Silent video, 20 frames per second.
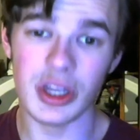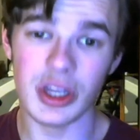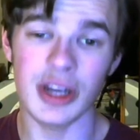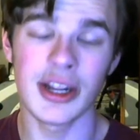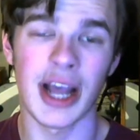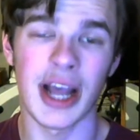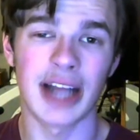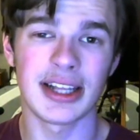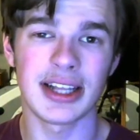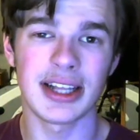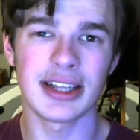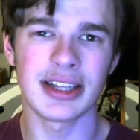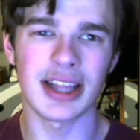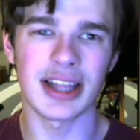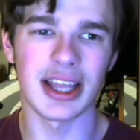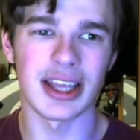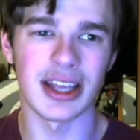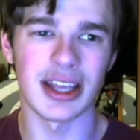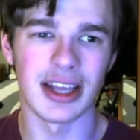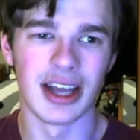and then
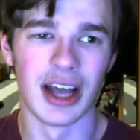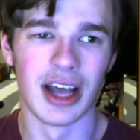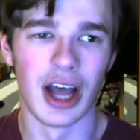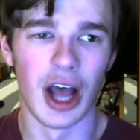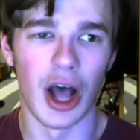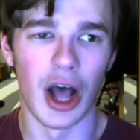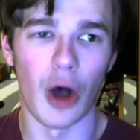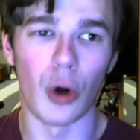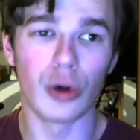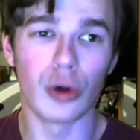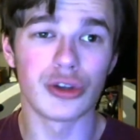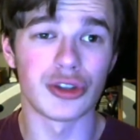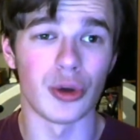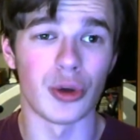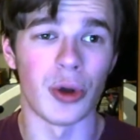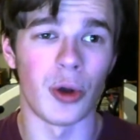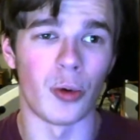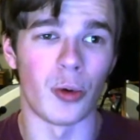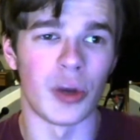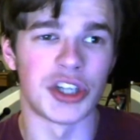like
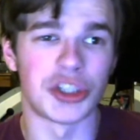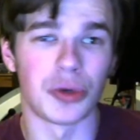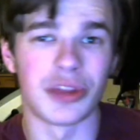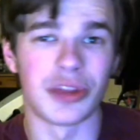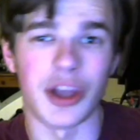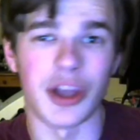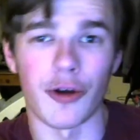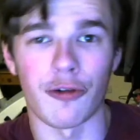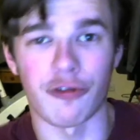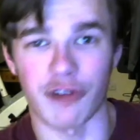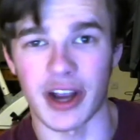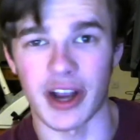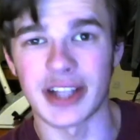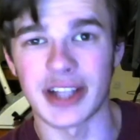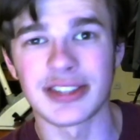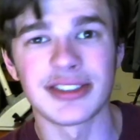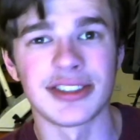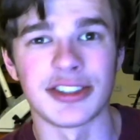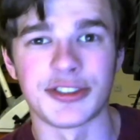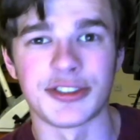also it showed their
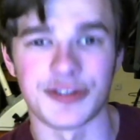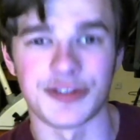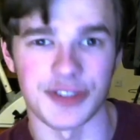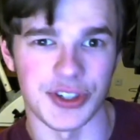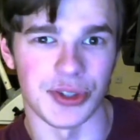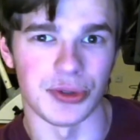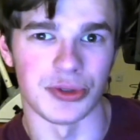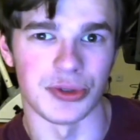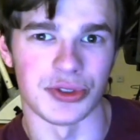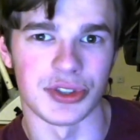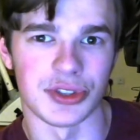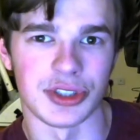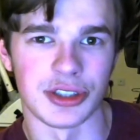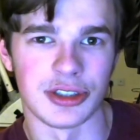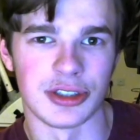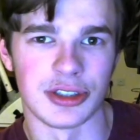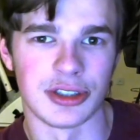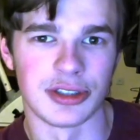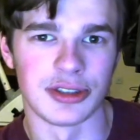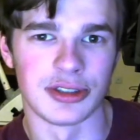friends' fears,
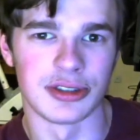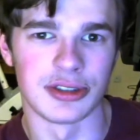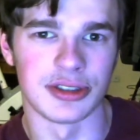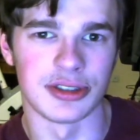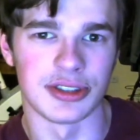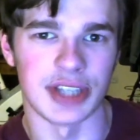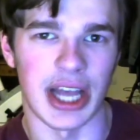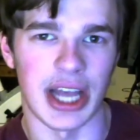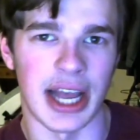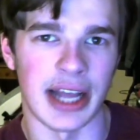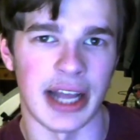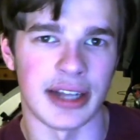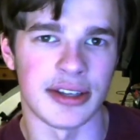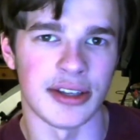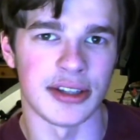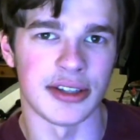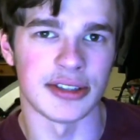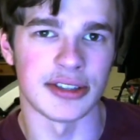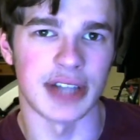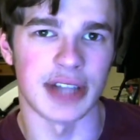
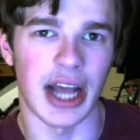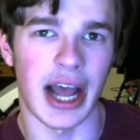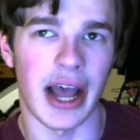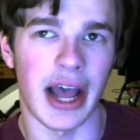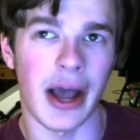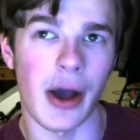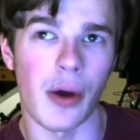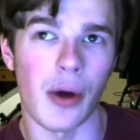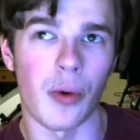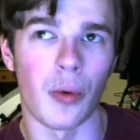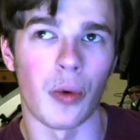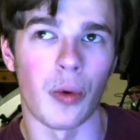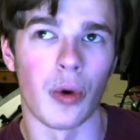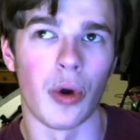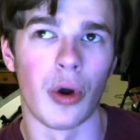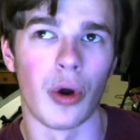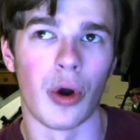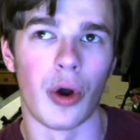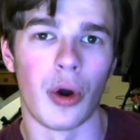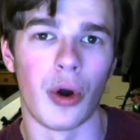and how
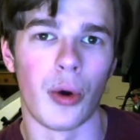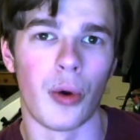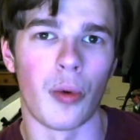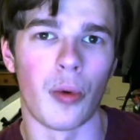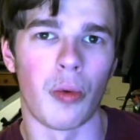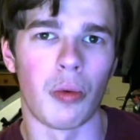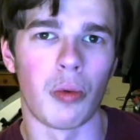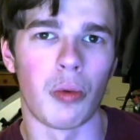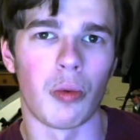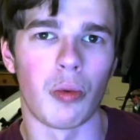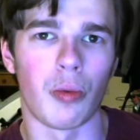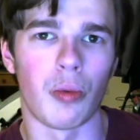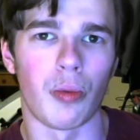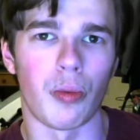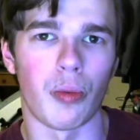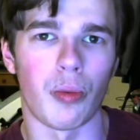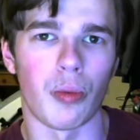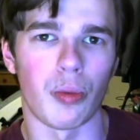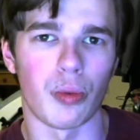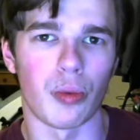
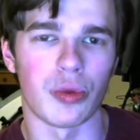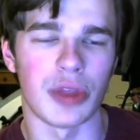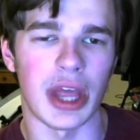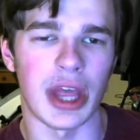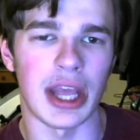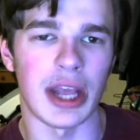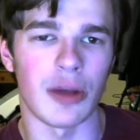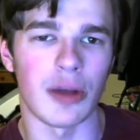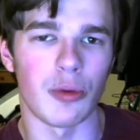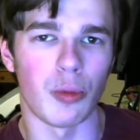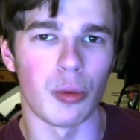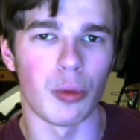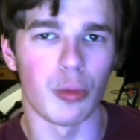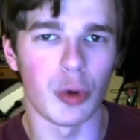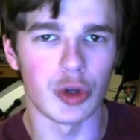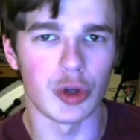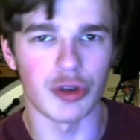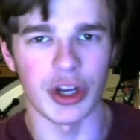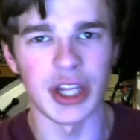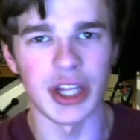they were
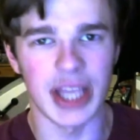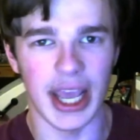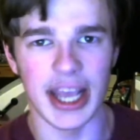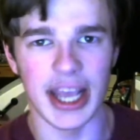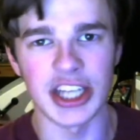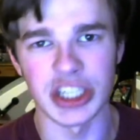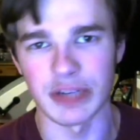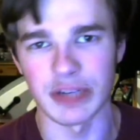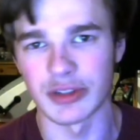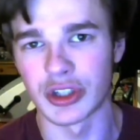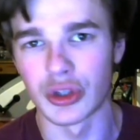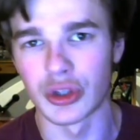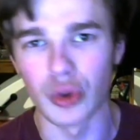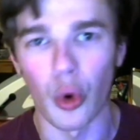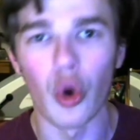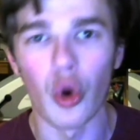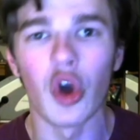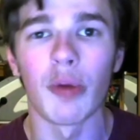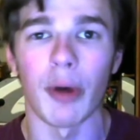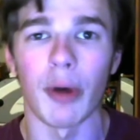trying to get each other to
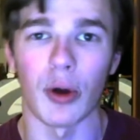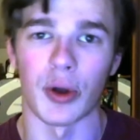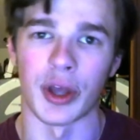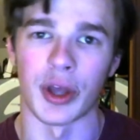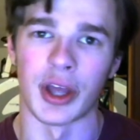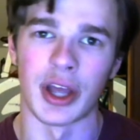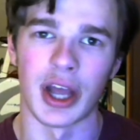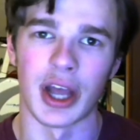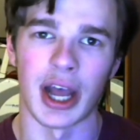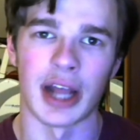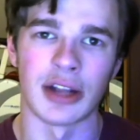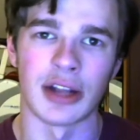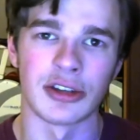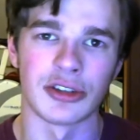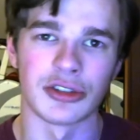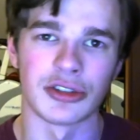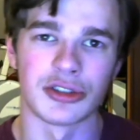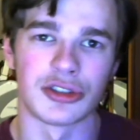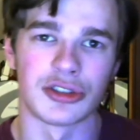talk about it and to